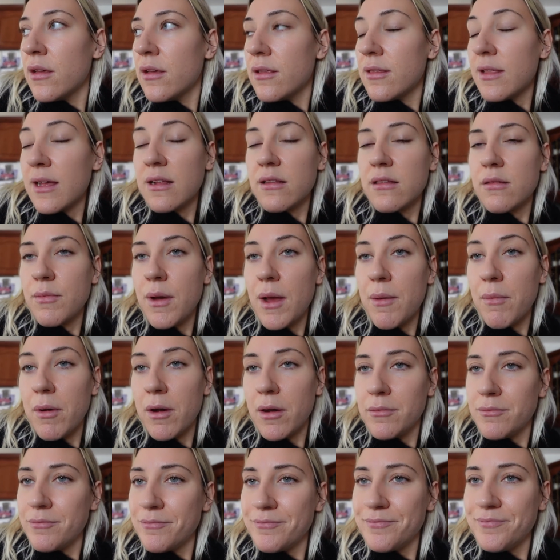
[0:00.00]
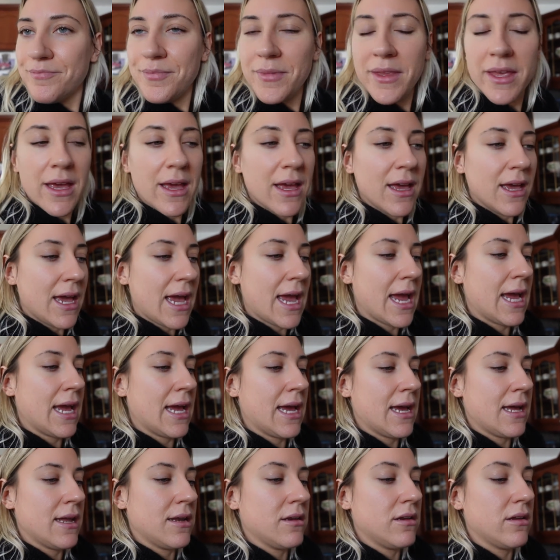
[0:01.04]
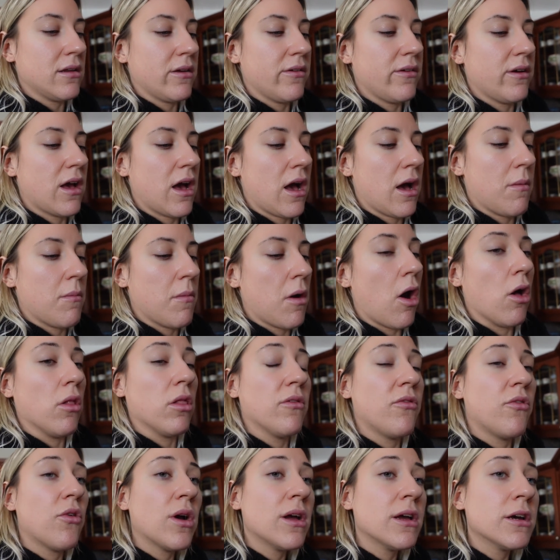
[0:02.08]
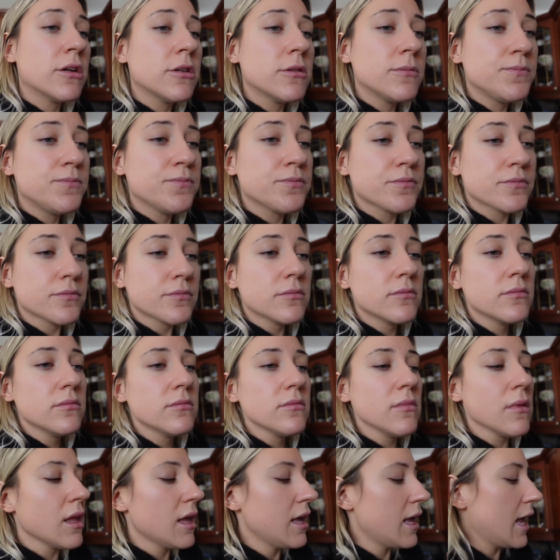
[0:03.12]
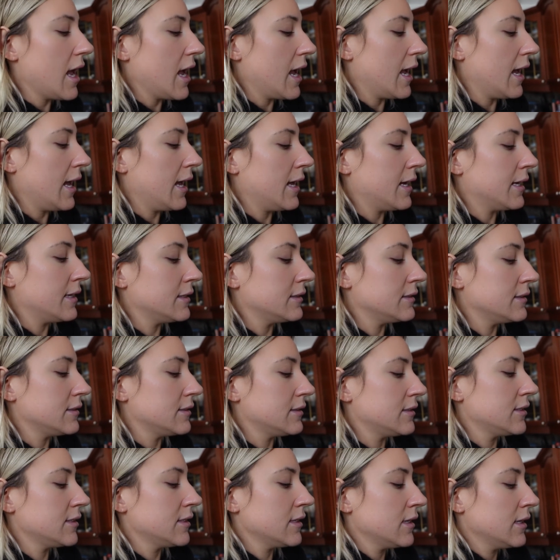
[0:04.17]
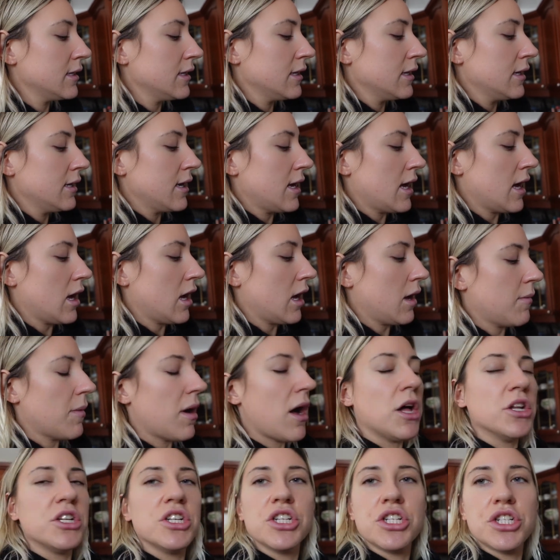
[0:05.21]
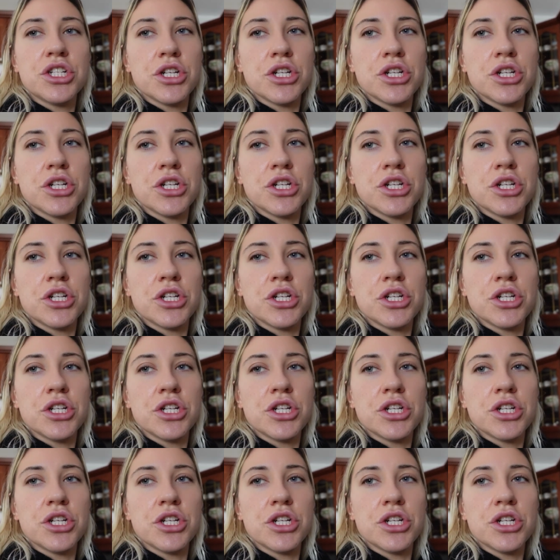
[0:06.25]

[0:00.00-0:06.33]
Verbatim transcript: that's my mom, and, um, olive oil, and um, I'll just